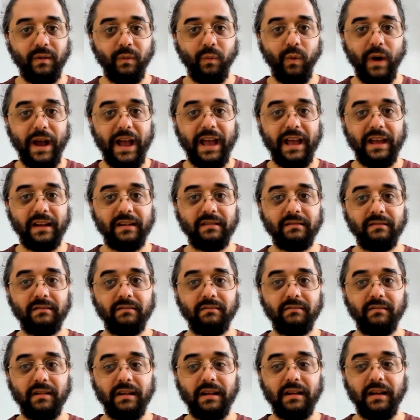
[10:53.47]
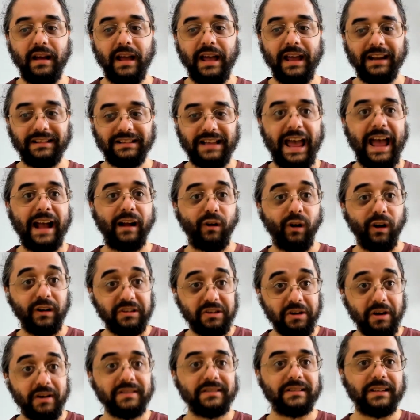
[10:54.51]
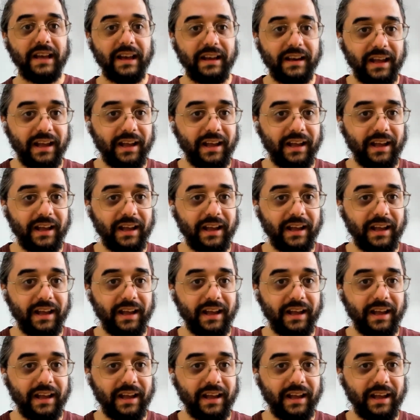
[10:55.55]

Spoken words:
when an attacker does get